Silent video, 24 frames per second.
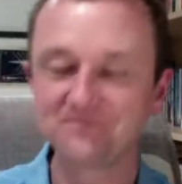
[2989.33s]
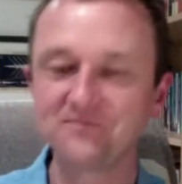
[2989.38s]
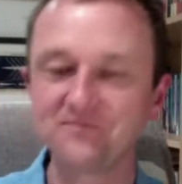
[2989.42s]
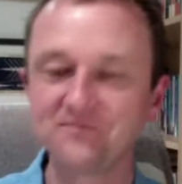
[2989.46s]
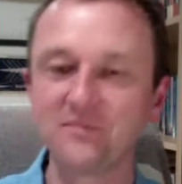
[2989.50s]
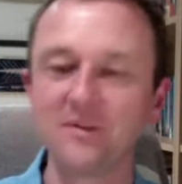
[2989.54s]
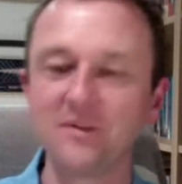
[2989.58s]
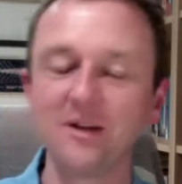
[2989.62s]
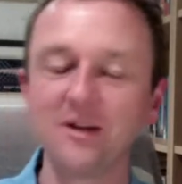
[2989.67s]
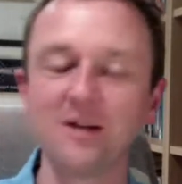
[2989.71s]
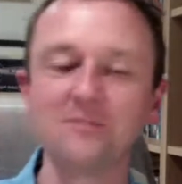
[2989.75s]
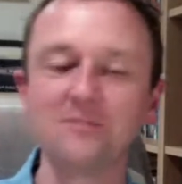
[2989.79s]

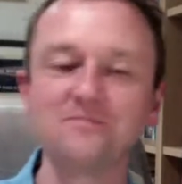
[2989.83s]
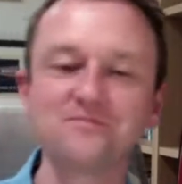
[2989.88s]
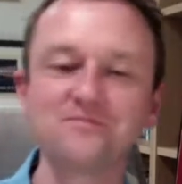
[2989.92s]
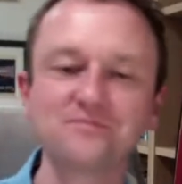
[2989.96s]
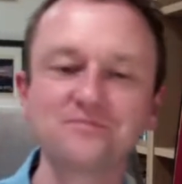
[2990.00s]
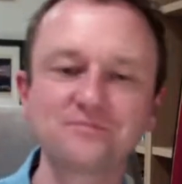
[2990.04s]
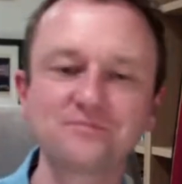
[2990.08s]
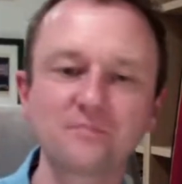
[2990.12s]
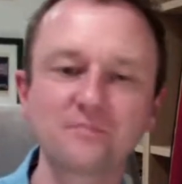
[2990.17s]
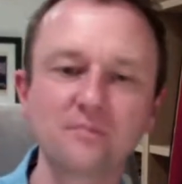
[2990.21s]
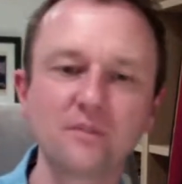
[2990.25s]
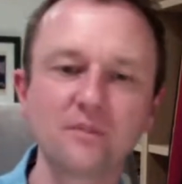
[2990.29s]
Yeah.
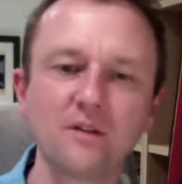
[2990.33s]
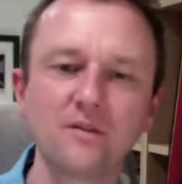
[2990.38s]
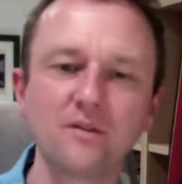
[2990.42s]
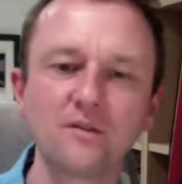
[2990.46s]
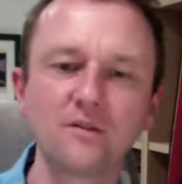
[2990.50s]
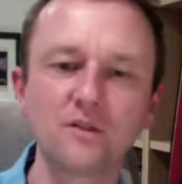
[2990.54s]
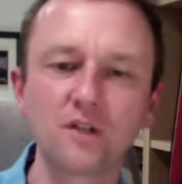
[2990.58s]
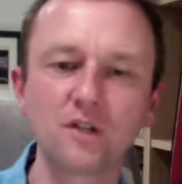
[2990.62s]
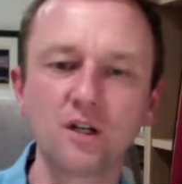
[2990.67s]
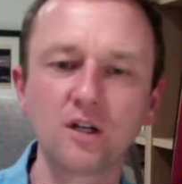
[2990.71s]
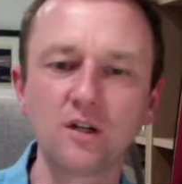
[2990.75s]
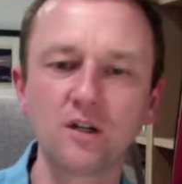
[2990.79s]

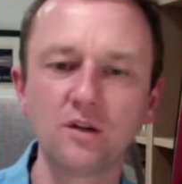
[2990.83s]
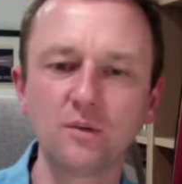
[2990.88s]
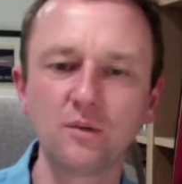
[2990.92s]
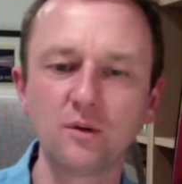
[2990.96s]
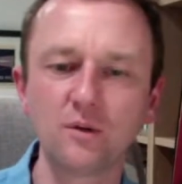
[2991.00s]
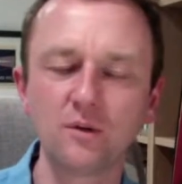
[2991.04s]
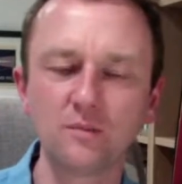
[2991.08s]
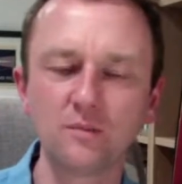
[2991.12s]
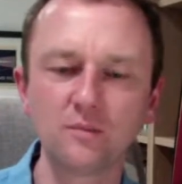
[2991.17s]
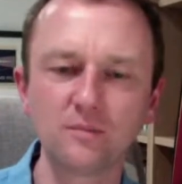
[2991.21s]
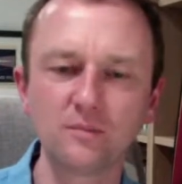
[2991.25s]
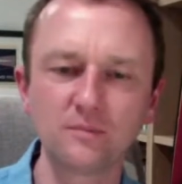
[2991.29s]
So,
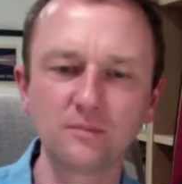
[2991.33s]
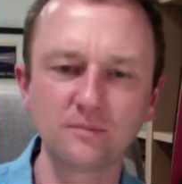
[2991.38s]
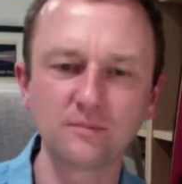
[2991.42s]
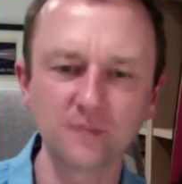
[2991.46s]
well,